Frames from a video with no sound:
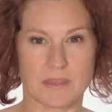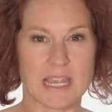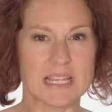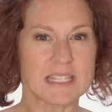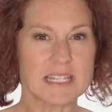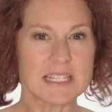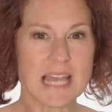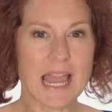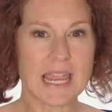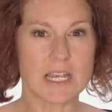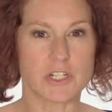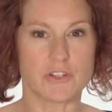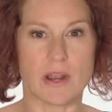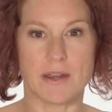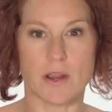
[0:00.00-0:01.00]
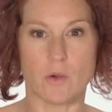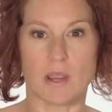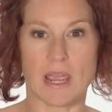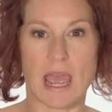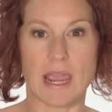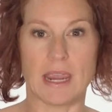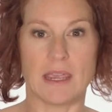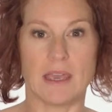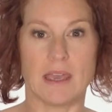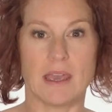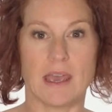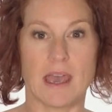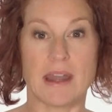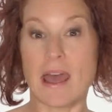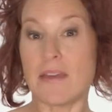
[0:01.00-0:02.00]
Is the tyre tread okay,
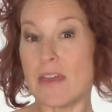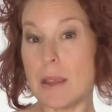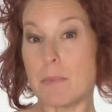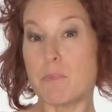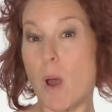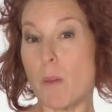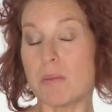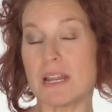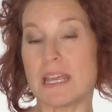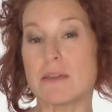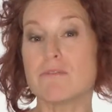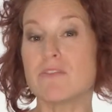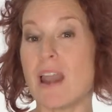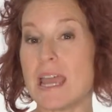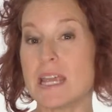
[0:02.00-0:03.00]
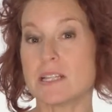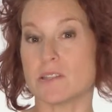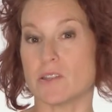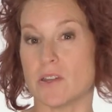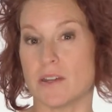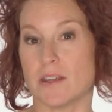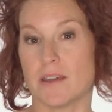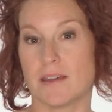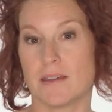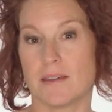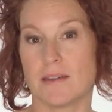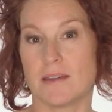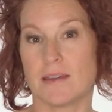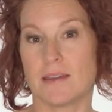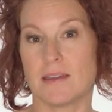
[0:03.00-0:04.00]
and are they properly inflated?
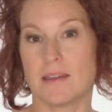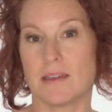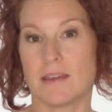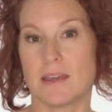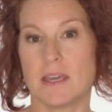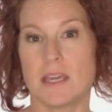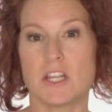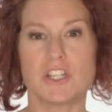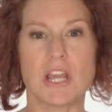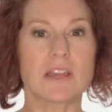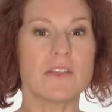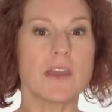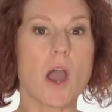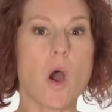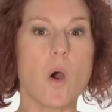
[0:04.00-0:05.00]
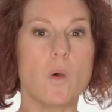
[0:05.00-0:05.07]
Check the O